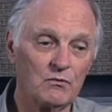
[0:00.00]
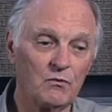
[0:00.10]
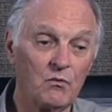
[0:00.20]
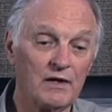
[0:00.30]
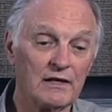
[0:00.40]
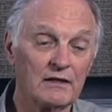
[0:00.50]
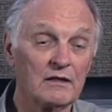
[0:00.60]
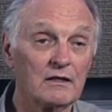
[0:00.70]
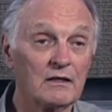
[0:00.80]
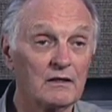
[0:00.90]

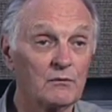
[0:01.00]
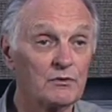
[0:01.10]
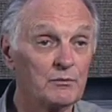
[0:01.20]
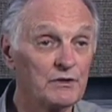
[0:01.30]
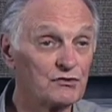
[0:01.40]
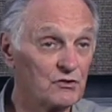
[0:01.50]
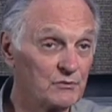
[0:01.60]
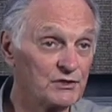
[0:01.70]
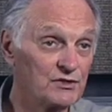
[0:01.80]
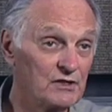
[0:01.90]
when it would be so
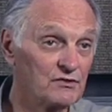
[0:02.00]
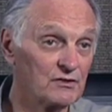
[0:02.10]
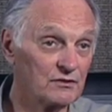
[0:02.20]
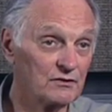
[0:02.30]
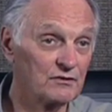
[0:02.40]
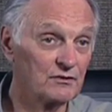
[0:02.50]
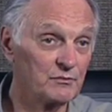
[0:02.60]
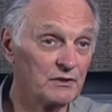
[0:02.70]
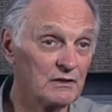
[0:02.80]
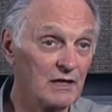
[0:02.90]
much easier to
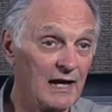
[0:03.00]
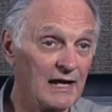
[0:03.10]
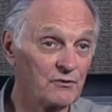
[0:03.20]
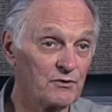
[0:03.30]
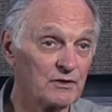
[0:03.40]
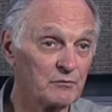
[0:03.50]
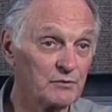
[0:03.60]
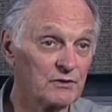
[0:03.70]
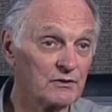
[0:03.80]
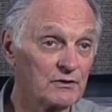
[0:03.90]
be angry and
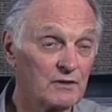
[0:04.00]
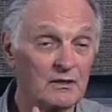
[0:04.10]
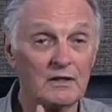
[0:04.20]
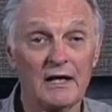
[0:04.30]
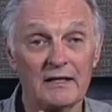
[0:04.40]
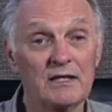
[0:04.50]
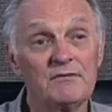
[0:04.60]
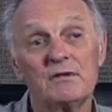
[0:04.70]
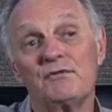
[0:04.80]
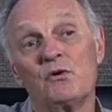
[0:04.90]
bitter. And
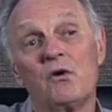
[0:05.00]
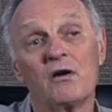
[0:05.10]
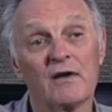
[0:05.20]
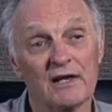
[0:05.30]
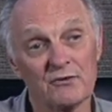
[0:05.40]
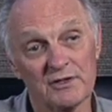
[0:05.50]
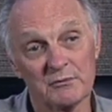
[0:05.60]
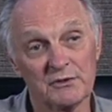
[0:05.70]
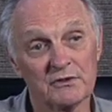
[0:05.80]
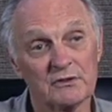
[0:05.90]
even if you are angry
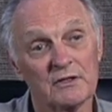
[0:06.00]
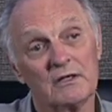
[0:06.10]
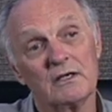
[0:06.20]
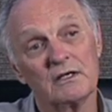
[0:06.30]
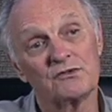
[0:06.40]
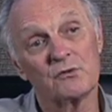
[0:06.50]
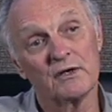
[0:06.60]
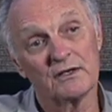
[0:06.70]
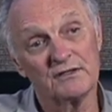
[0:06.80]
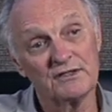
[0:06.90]
and bitter, it's a
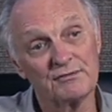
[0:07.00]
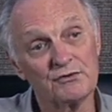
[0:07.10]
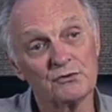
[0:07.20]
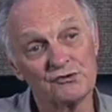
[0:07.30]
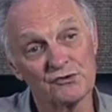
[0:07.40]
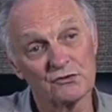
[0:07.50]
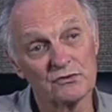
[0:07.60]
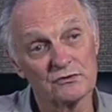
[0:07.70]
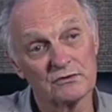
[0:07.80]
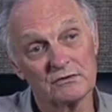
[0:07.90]
way to diffuse your
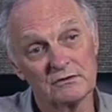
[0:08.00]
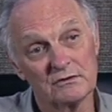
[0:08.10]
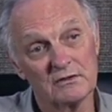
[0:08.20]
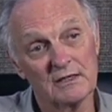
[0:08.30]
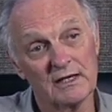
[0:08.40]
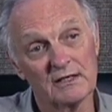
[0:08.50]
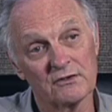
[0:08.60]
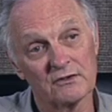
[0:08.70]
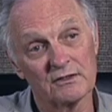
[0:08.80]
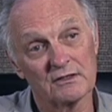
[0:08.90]
own
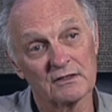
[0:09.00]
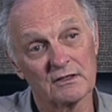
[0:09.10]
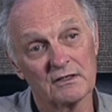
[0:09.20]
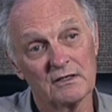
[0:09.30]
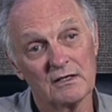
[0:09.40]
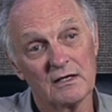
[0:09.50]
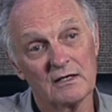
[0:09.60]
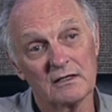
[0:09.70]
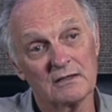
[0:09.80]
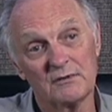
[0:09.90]
anger, I think.
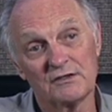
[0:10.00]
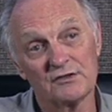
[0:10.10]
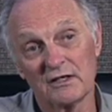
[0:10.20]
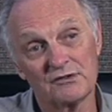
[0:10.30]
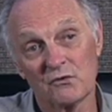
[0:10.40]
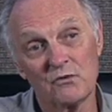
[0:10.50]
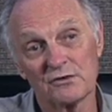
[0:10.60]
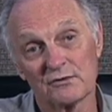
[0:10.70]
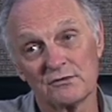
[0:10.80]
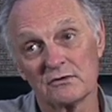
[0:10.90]
It's a
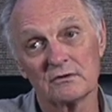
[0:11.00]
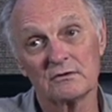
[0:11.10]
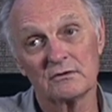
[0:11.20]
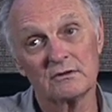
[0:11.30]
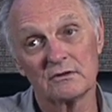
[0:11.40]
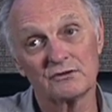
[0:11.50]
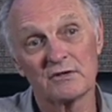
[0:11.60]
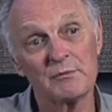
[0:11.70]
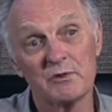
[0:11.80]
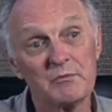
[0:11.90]
wonderful
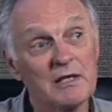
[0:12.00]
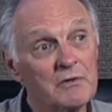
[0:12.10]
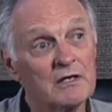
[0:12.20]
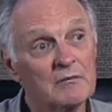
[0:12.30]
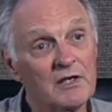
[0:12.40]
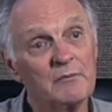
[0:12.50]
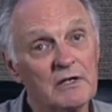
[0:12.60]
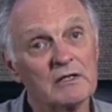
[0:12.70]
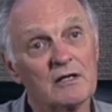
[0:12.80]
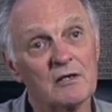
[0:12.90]
trait, but
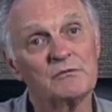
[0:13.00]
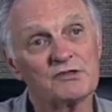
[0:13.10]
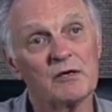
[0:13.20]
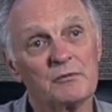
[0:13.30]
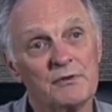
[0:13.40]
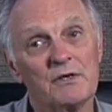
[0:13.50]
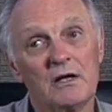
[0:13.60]
maybe it comes up